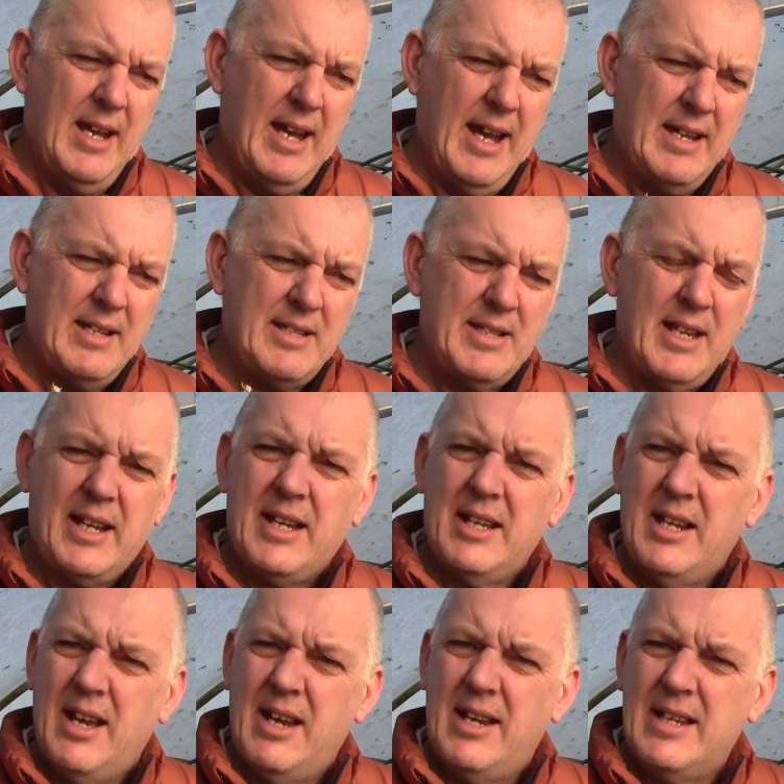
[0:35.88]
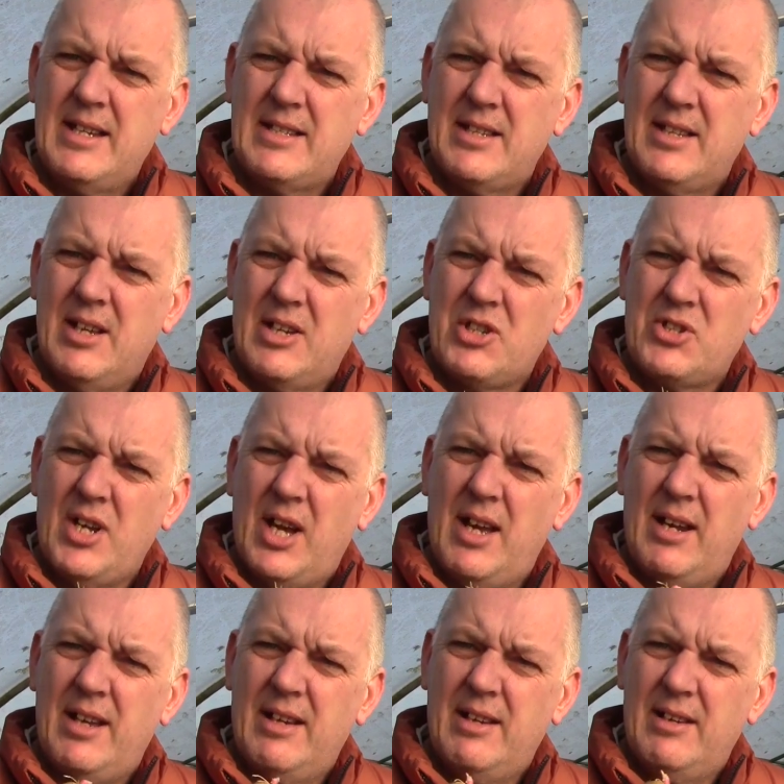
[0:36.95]
and second earlies are
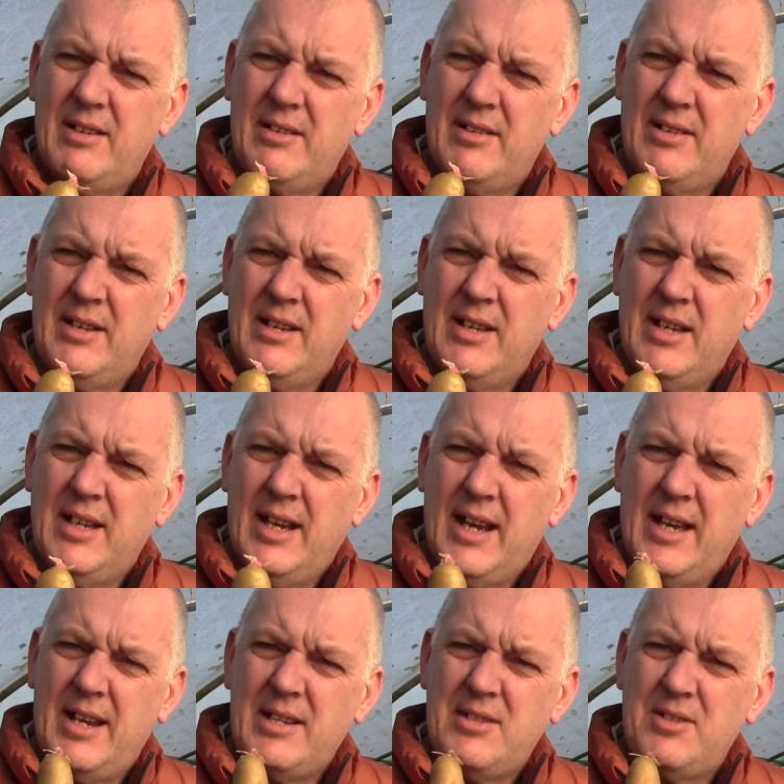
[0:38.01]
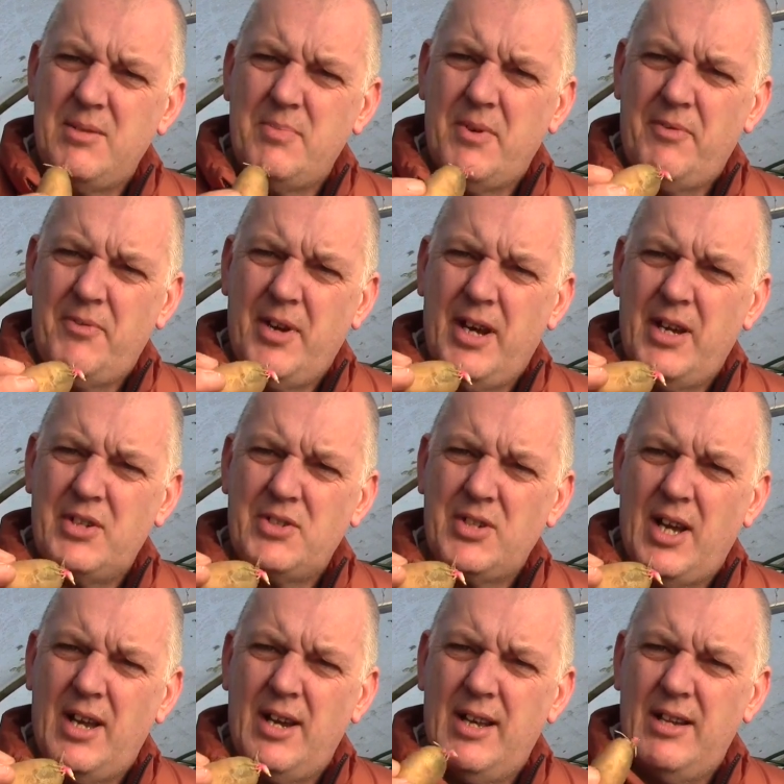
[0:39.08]
Charlotte, and I do prefer
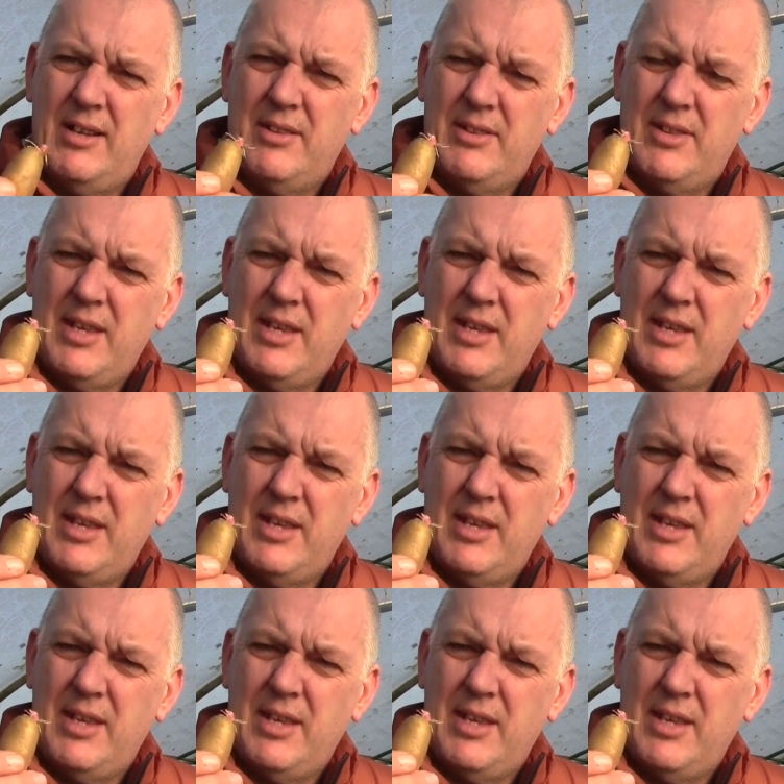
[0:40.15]
Charlotte.